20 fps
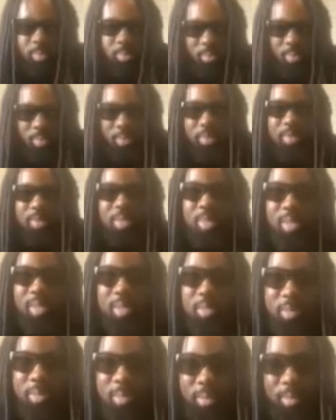
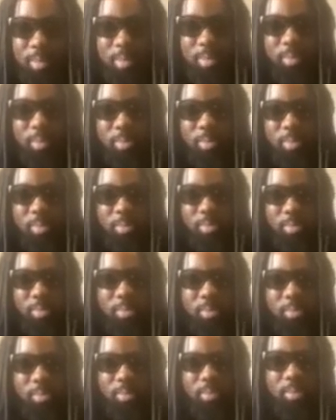
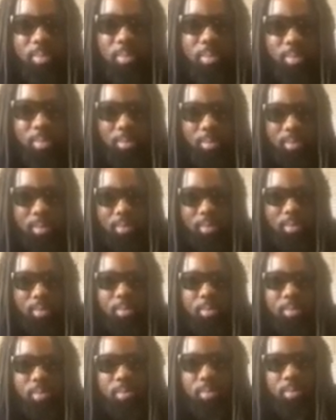
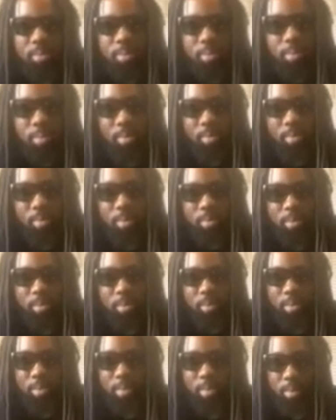
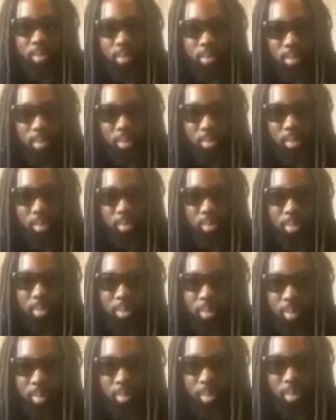
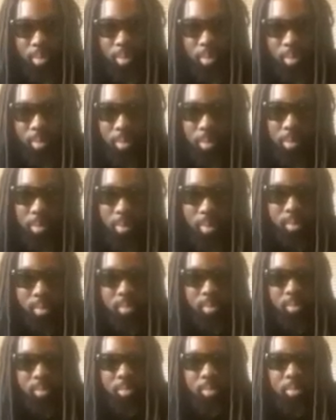
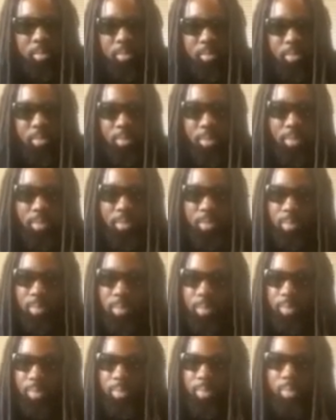
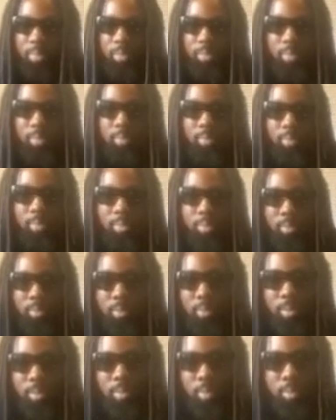(silent)